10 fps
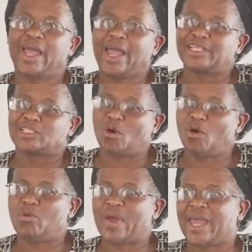has
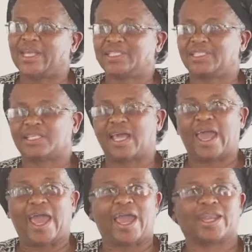always
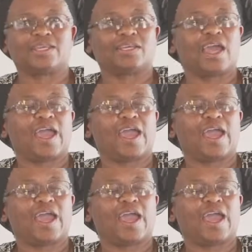had